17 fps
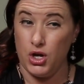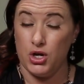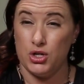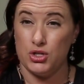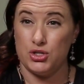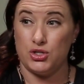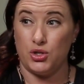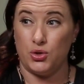
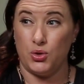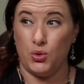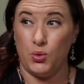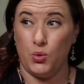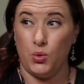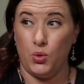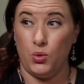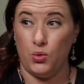
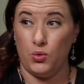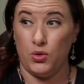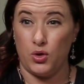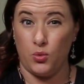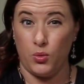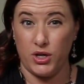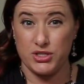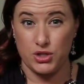So there
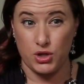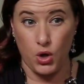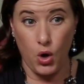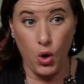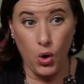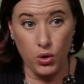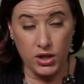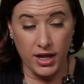wasn't a
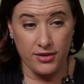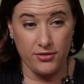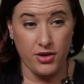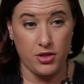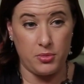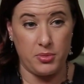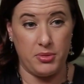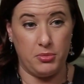whole lot of
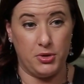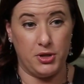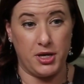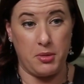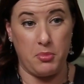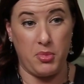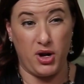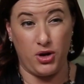other people to
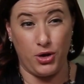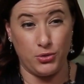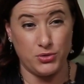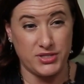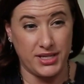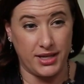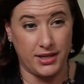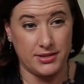compare
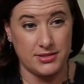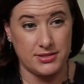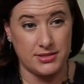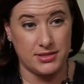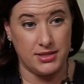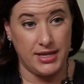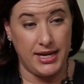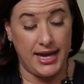notes
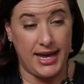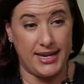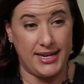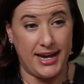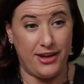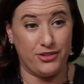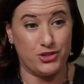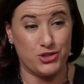against. And
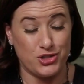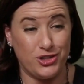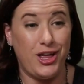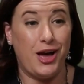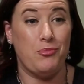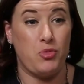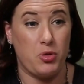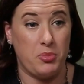now there's a
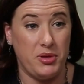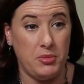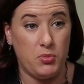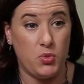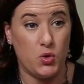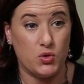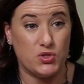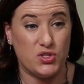lot more
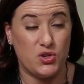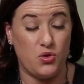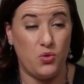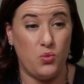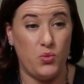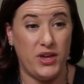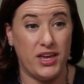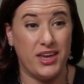people, so
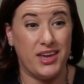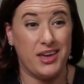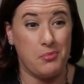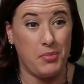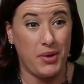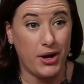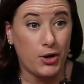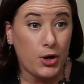we can
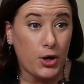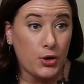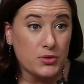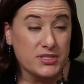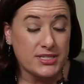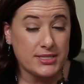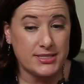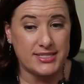compare
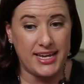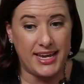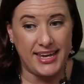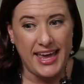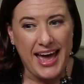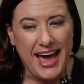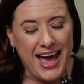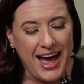notes and say,
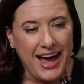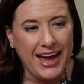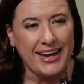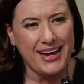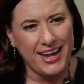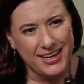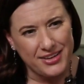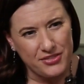yeah, I
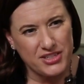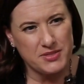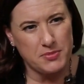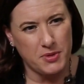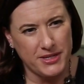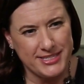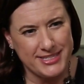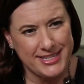kind of
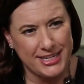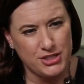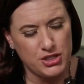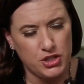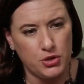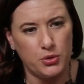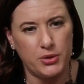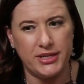experienced that
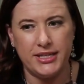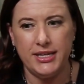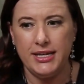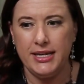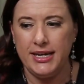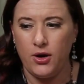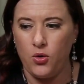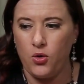too.
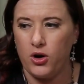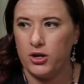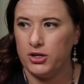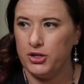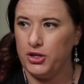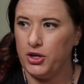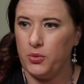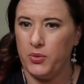Or,
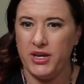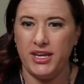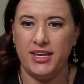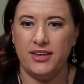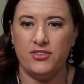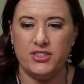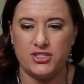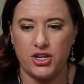you know, we can
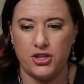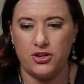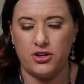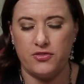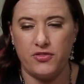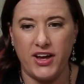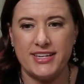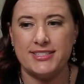give each other
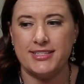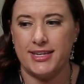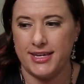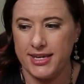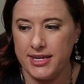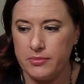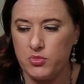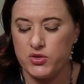advice. Like
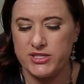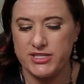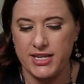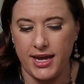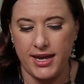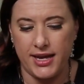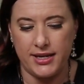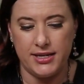Kim was
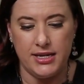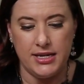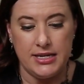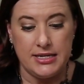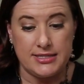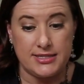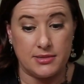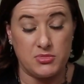saying,
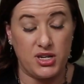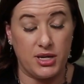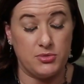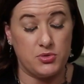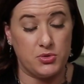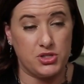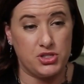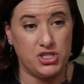
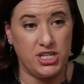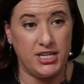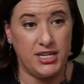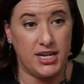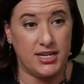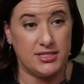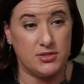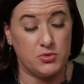sometimes what she
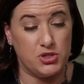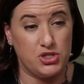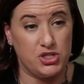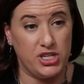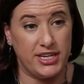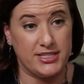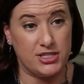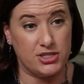does when
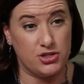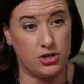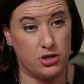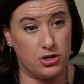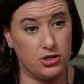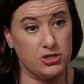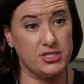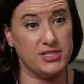she has to turn
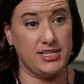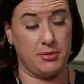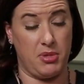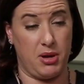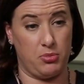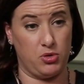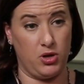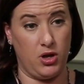her stim
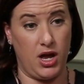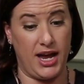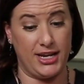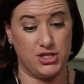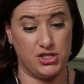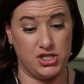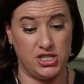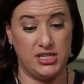up real high
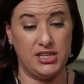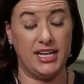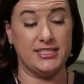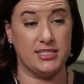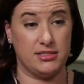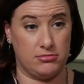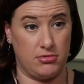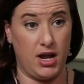is she
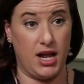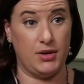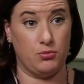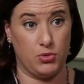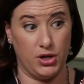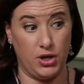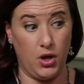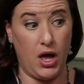lets it run
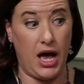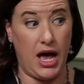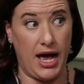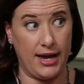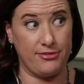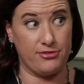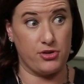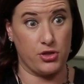real
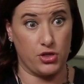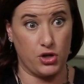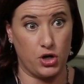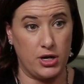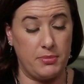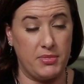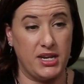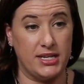high for
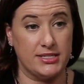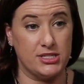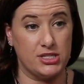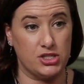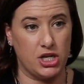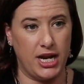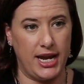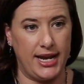30 minutes
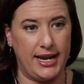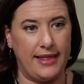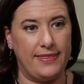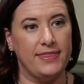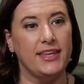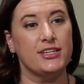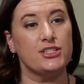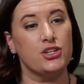straight
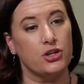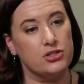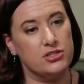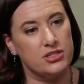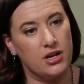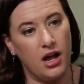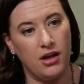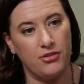and then turns
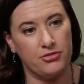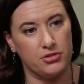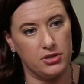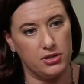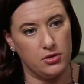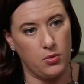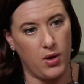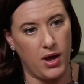it off for a
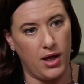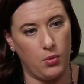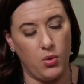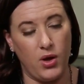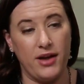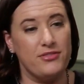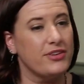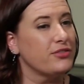little while.
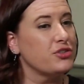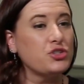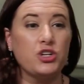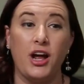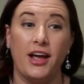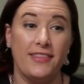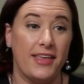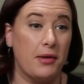Well, I've never
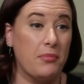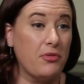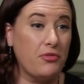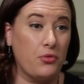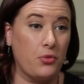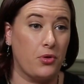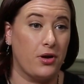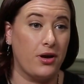tried that
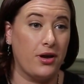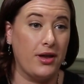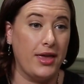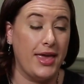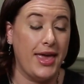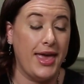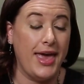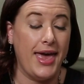before.
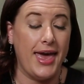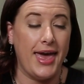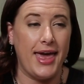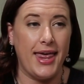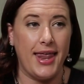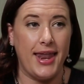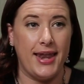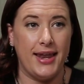
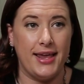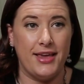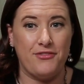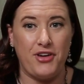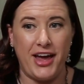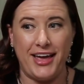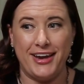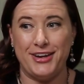And if
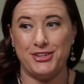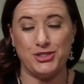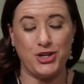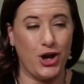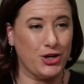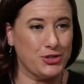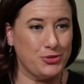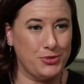I hadn't
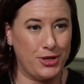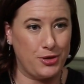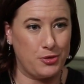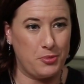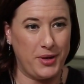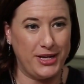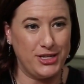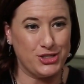talked to another
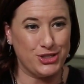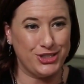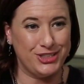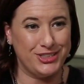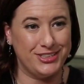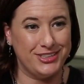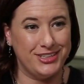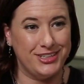
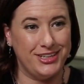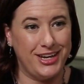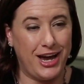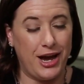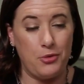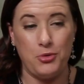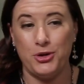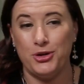patient,
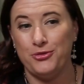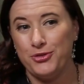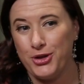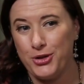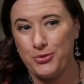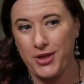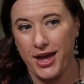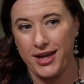I wouldn't have
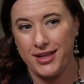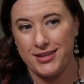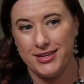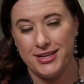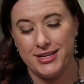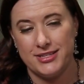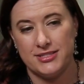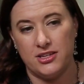known that.
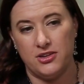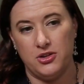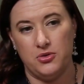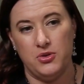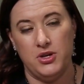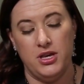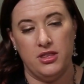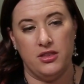
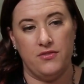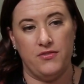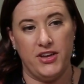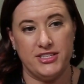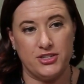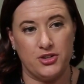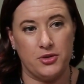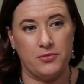So the
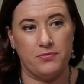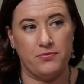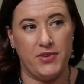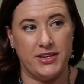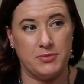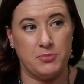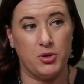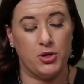
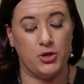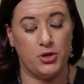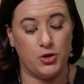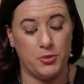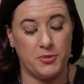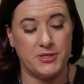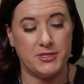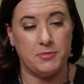Facebook
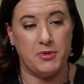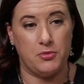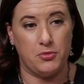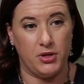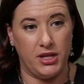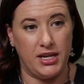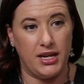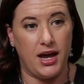group has been
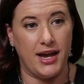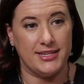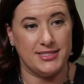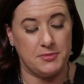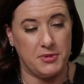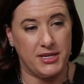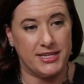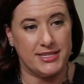really nice,
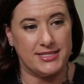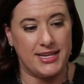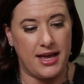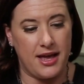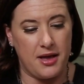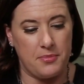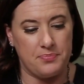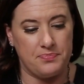because
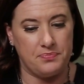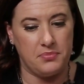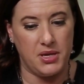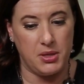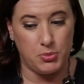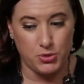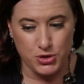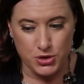
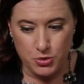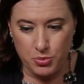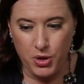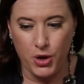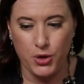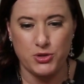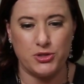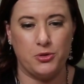people do
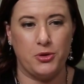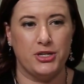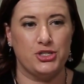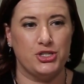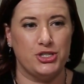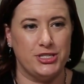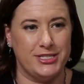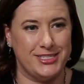post
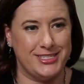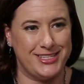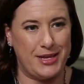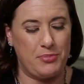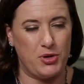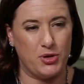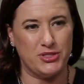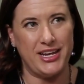questions, and they
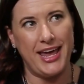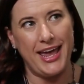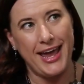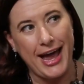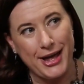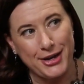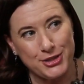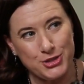post, hey,
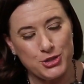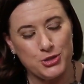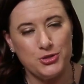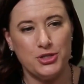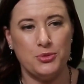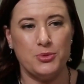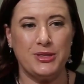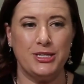how did you
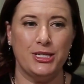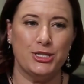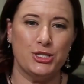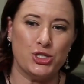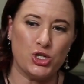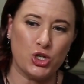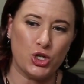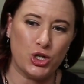deal with the
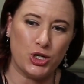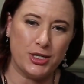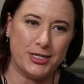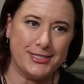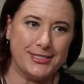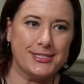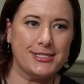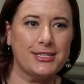
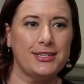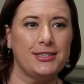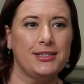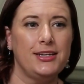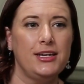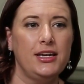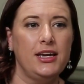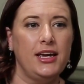insurance? And
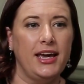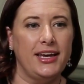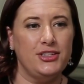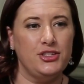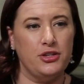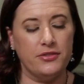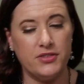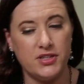do
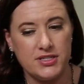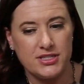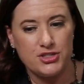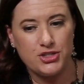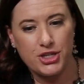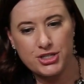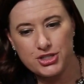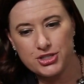you have any
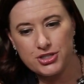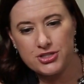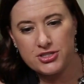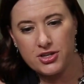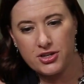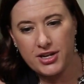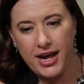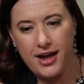suggestions
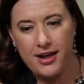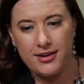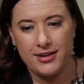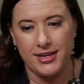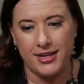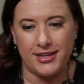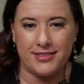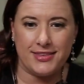on how to
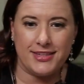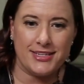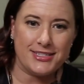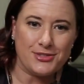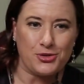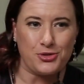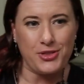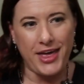get
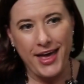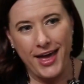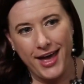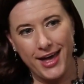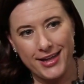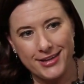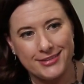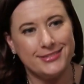this or
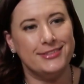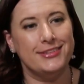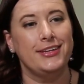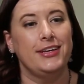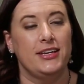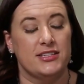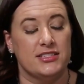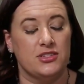that? And
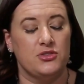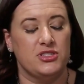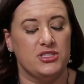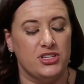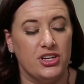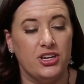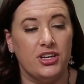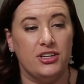so it's
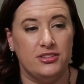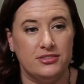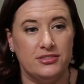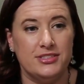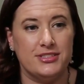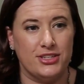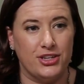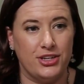good.
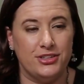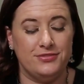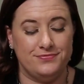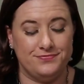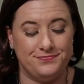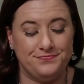It's good.